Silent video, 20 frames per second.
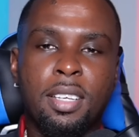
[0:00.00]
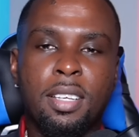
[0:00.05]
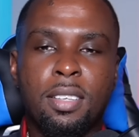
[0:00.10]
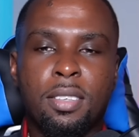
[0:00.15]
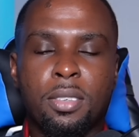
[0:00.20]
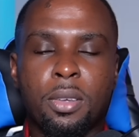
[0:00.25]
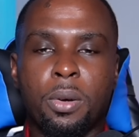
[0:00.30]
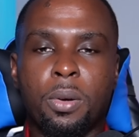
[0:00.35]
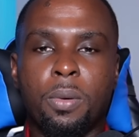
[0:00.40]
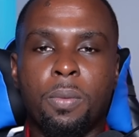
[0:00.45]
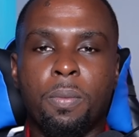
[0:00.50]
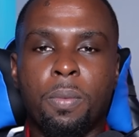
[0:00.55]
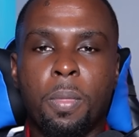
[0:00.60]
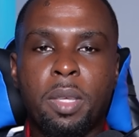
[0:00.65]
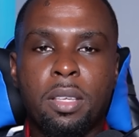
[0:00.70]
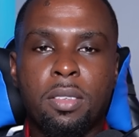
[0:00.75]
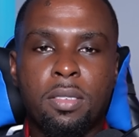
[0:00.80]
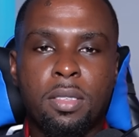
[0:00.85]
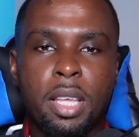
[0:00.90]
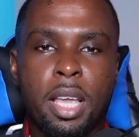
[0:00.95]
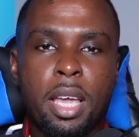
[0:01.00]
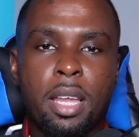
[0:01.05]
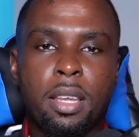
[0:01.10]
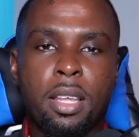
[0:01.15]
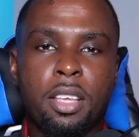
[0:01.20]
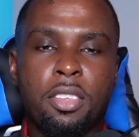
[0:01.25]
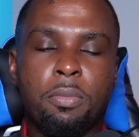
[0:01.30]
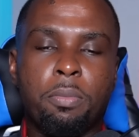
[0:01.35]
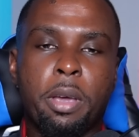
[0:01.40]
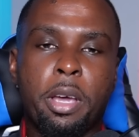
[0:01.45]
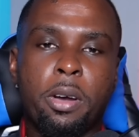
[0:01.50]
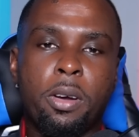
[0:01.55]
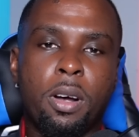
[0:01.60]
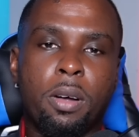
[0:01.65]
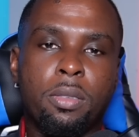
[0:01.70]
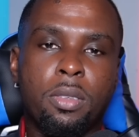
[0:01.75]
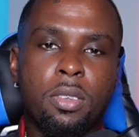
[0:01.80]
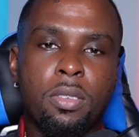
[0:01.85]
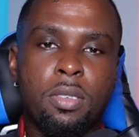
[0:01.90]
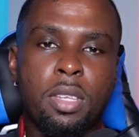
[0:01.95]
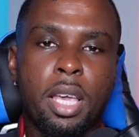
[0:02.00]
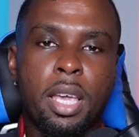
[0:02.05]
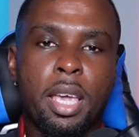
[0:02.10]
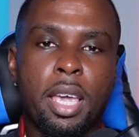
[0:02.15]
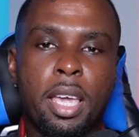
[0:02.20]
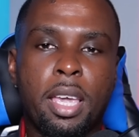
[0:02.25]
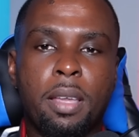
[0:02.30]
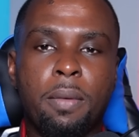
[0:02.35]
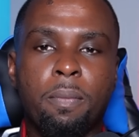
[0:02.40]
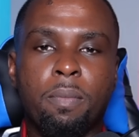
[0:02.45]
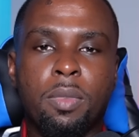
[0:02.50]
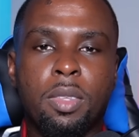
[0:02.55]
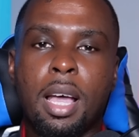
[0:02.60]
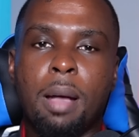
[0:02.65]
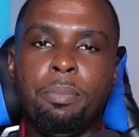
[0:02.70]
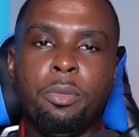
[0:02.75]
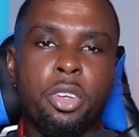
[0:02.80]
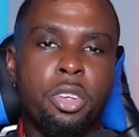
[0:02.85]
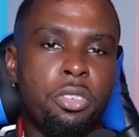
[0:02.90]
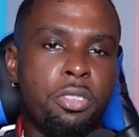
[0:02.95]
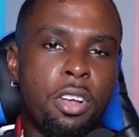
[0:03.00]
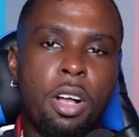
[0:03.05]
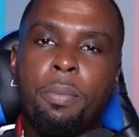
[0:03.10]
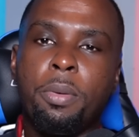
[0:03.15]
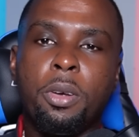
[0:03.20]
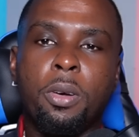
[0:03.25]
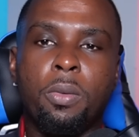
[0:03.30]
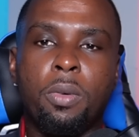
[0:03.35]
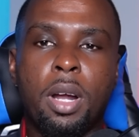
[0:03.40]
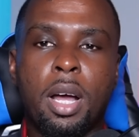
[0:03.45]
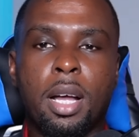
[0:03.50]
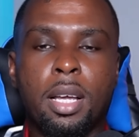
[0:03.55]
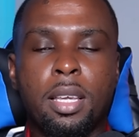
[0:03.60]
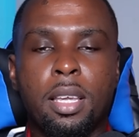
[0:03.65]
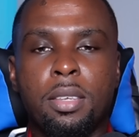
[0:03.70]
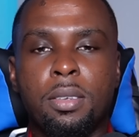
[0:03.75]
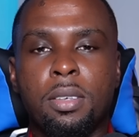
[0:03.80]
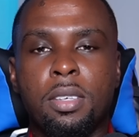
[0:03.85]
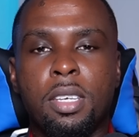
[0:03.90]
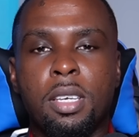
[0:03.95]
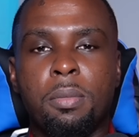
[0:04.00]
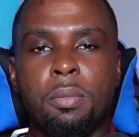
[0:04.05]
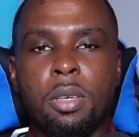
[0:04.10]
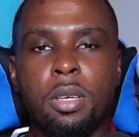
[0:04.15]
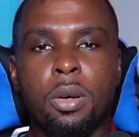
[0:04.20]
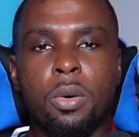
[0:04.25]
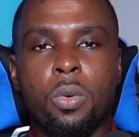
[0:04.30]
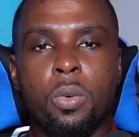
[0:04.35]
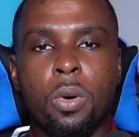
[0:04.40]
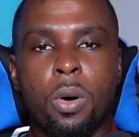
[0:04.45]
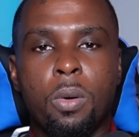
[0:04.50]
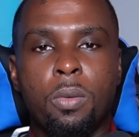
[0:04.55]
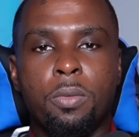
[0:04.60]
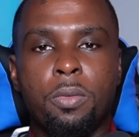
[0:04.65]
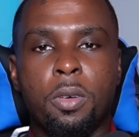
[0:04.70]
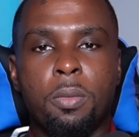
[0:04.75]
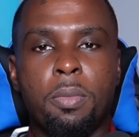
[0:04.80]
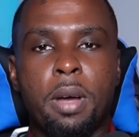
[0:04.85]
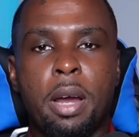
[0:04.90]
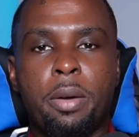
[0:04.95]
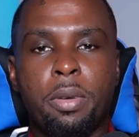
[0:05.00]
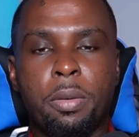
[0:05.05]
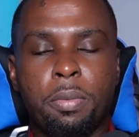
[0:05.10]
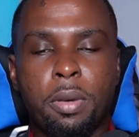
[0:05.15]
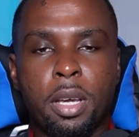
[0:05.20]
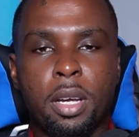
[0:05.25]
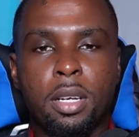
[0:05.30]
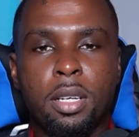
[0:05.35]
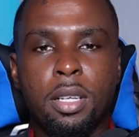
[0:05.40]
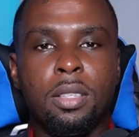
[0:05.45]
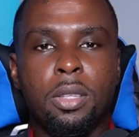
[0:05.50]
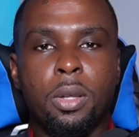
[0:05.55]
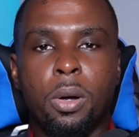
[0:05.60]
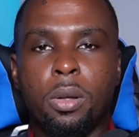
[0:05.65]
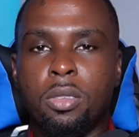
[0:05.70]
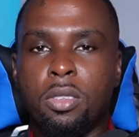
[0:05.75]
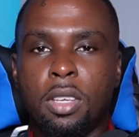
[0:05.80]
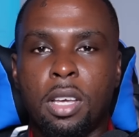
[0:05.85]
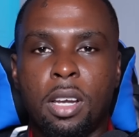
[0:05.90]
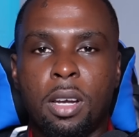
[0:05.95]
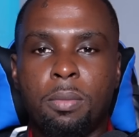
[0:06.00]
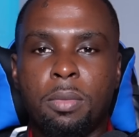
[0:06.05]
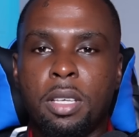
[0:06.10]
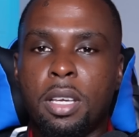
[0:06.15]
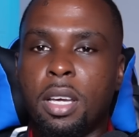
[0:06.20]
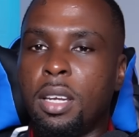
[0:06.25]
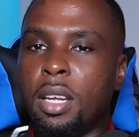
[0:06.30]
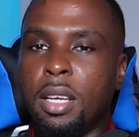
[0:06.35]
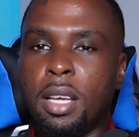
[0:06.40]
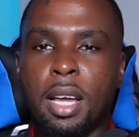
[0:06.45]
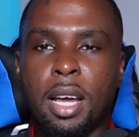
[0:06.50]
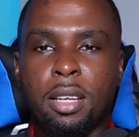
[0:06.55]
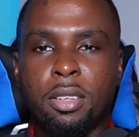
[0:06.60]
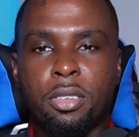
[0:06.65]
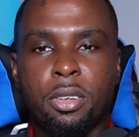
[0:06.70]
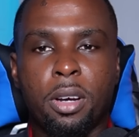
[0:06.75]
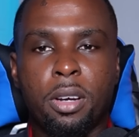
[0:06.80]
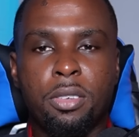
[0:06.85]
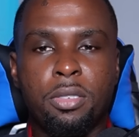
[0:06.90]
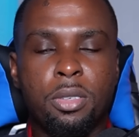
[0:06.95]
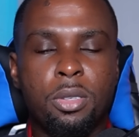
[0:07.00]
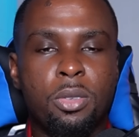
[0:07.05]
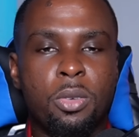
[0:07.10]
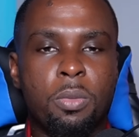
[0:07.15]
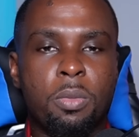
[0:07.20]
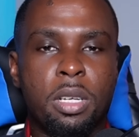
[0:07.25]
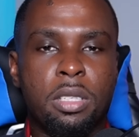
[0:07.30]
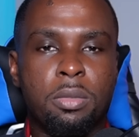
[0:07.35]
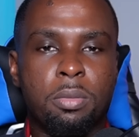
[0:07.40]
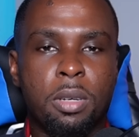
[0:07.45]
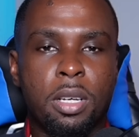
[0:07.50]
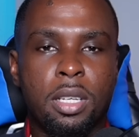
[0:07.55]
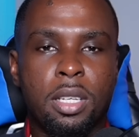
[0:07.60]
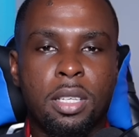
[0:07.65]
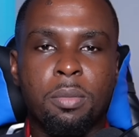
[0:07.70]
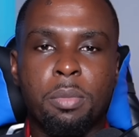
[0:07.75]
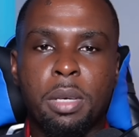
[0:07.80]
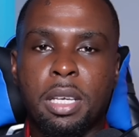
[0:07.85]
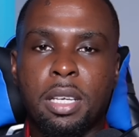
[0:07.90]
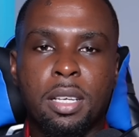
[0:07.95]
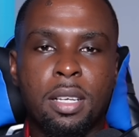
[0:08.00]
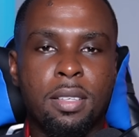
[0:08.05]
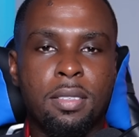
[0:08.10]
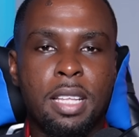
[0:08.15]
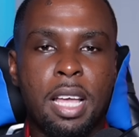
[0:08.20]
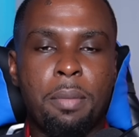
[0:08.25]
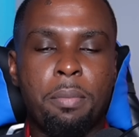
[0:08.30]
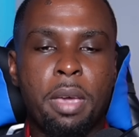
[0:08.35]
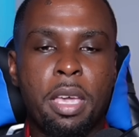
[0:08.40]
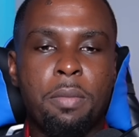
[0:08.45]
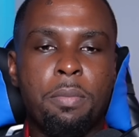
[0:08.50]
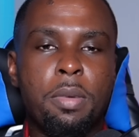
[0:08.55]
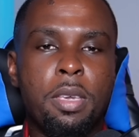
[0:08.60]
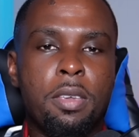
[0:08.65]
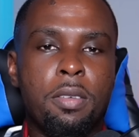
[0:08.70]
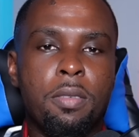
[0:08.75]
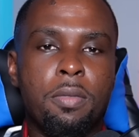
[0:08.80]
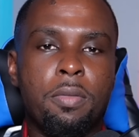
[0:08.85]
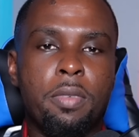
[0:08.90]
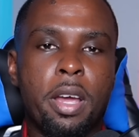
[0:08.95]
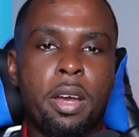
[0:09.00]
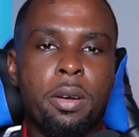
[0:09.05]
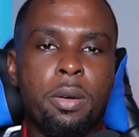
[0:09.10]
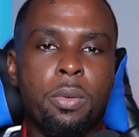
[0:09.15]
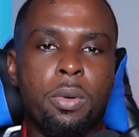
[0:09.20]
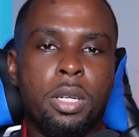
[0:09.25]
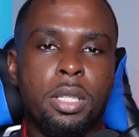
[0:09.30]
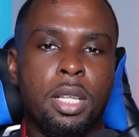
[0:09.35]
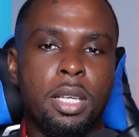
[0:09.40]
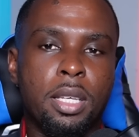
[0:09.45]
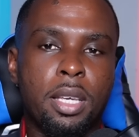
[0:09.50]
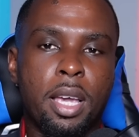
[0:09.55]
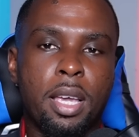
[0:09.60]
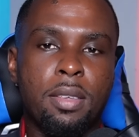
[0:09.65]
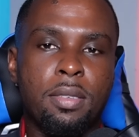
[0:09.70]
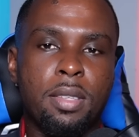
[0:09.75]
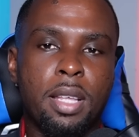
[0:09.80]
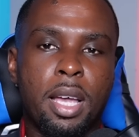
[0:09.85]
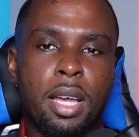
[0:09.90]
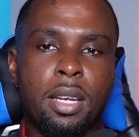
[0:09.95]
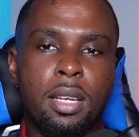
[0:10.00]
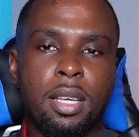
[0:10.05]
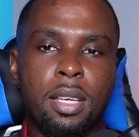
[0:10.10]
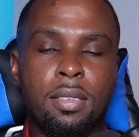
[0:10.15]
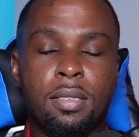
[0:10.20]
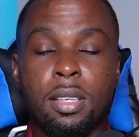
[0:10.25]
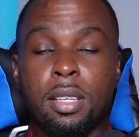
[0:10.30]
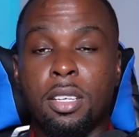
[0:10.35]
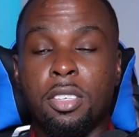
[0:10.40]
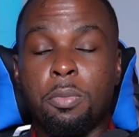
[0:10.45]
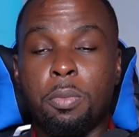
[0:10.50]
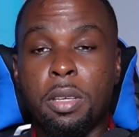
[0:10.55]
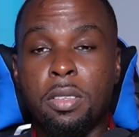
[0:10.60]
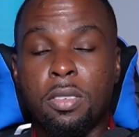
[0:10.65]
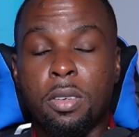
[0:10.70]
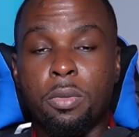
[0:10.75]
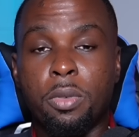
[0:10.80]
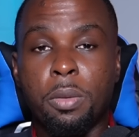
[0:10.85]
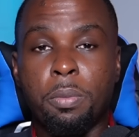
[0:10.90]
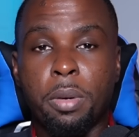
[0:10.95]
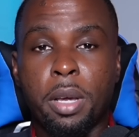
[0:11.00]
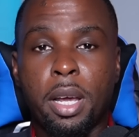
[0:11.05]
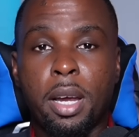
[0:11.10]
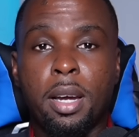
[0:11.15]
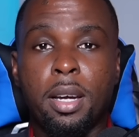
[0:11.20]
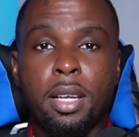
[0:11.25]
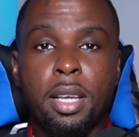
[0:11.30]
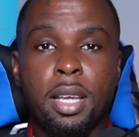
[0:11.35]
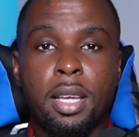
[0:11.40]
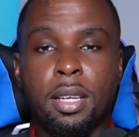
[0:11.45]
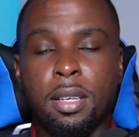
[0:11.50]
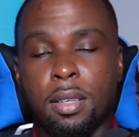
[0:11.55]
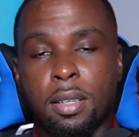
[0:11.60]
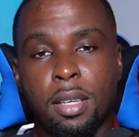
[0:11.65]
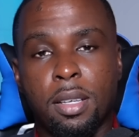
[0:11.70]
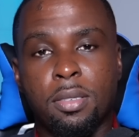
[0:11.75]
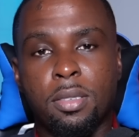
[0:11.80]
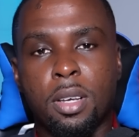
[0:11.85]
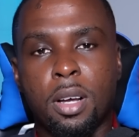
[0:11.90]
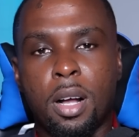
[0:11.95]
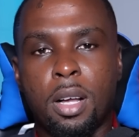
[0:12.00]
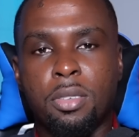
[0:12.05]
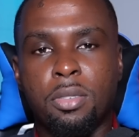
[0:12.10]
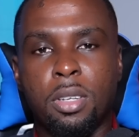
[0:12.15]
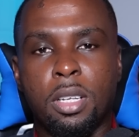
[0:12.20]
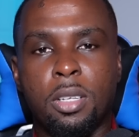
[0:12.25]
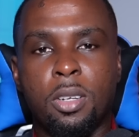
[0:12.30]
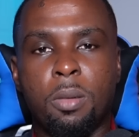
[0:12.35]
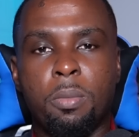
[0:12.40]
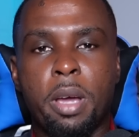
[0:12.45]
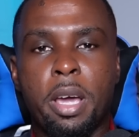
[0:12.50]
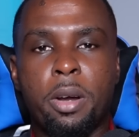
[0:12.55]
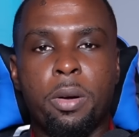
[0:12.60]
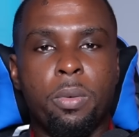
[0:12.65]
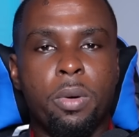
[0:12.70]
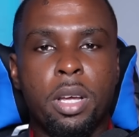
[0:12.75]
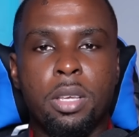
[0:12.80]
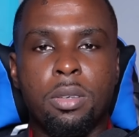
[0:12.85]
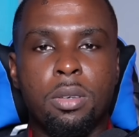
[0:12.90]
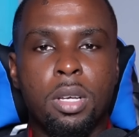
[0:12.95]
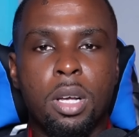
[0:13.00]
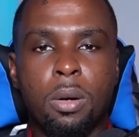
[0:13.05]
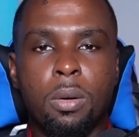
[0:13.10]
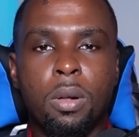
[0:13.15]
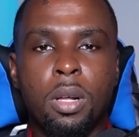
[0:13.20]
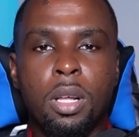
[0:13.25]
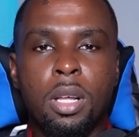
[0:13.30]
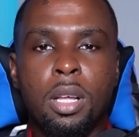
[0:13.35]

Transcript: So instead, it's better off to say, hey, I'm just shopping around. Can you give me a quote for my repair? Don't tell him the other guy charged you too much money because that may be very well the case that it's an expensive repair and it's costly no matter where you go.